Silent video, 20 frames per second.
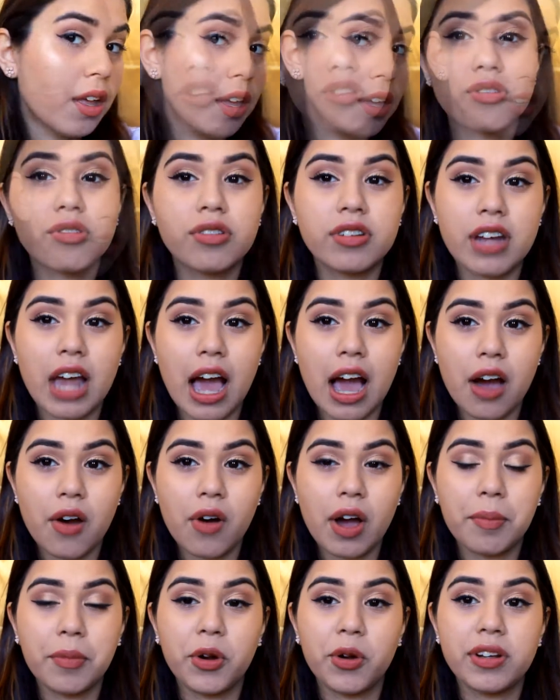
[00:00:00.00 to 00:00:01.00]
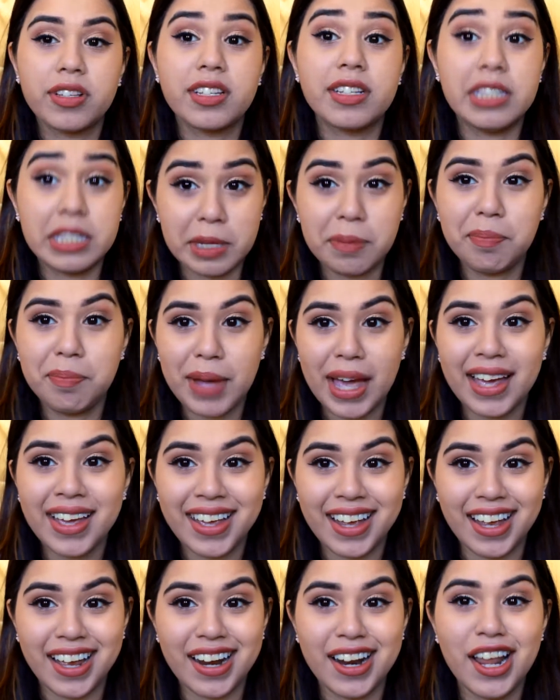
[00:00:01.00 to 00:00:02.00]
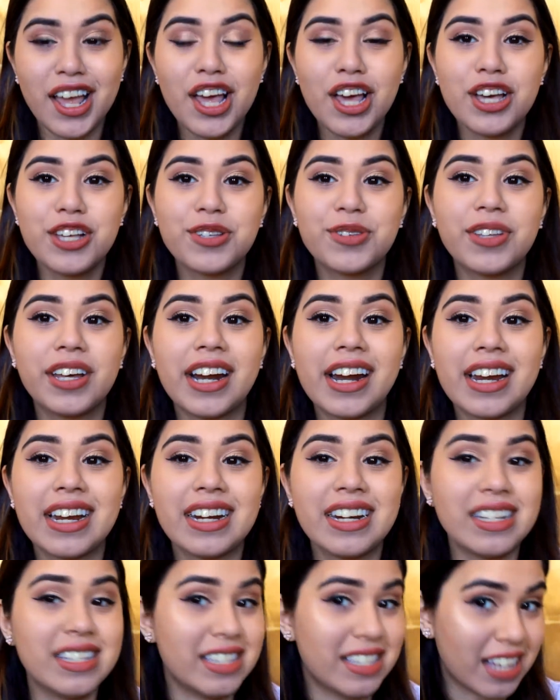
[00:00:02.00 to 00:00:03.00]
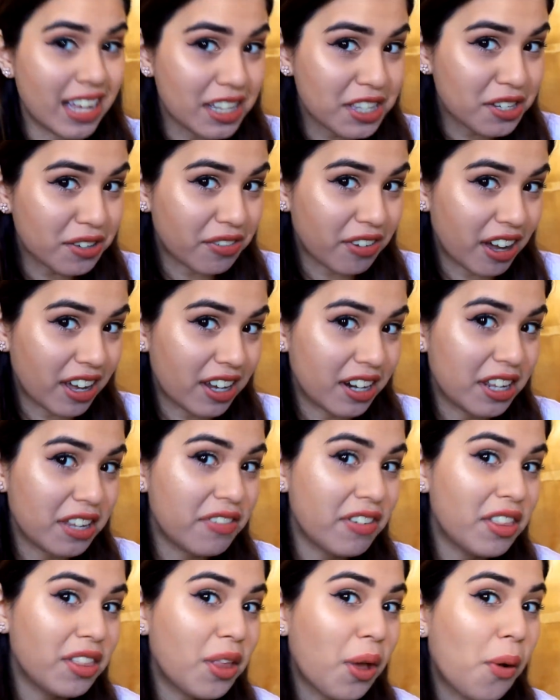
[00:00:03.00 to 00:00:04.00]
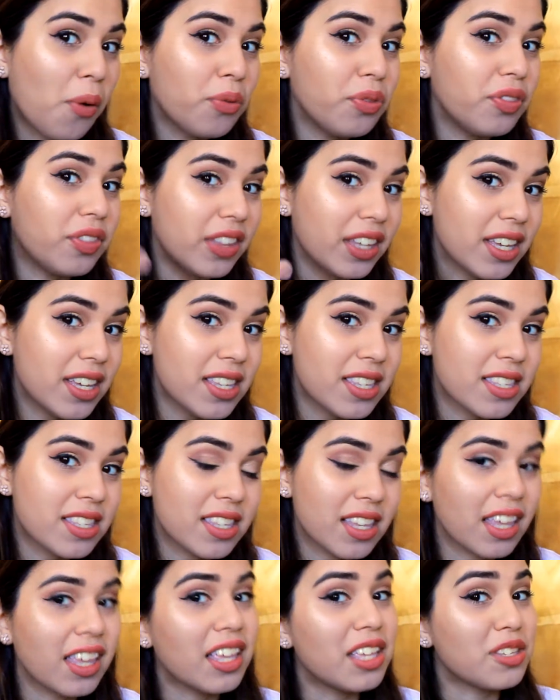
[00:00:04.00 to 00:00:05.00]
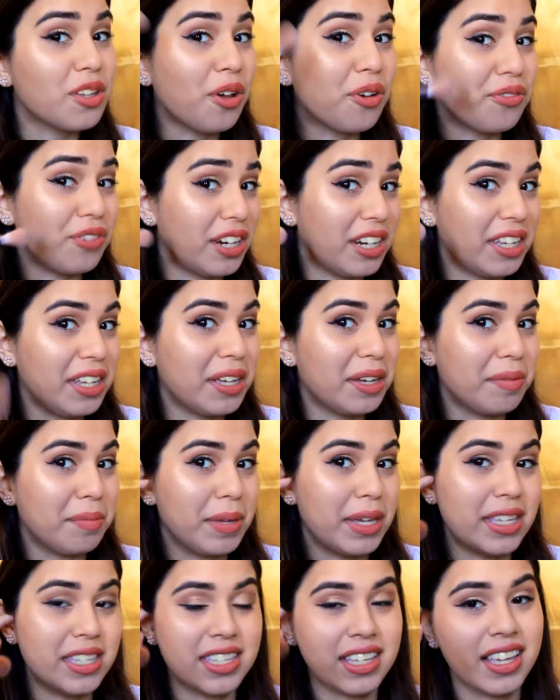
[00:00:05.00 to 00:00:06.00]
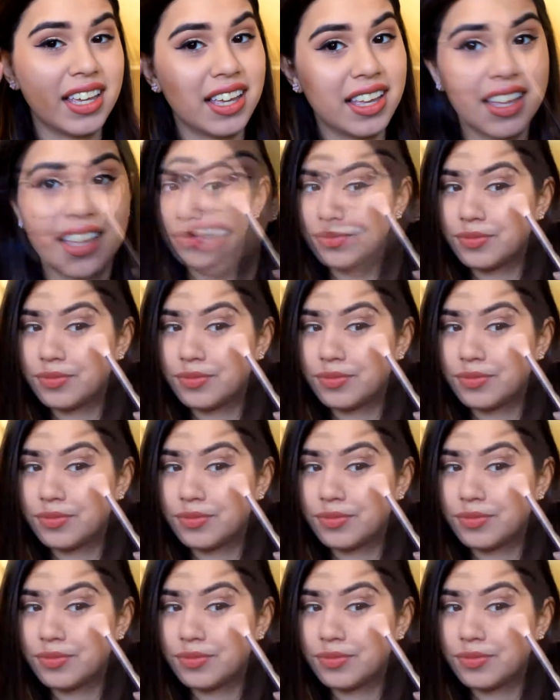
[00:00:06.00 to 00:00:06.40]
So now I'm going to dip back in so that I can intensify it, even though this is already amazing.